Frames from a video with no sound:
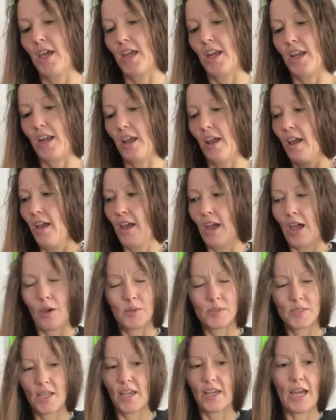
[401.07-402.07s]
And I
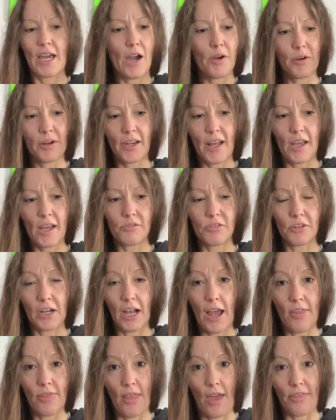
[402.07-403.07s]
was like, how could I have
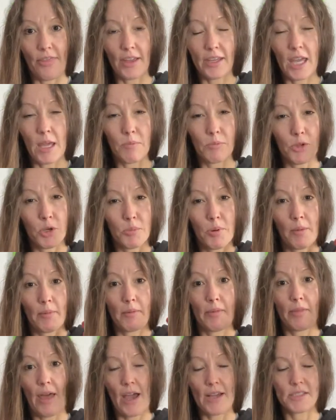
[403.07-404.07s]
forgotten that? That came through
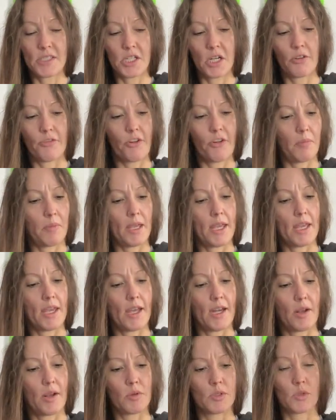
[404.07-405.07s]
probably last year for me,
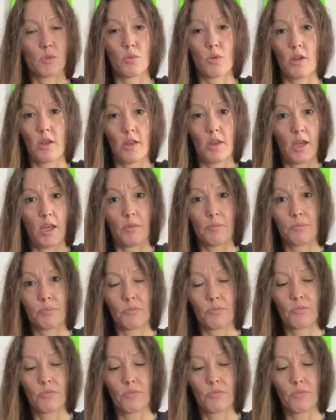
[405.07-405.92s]
and it was really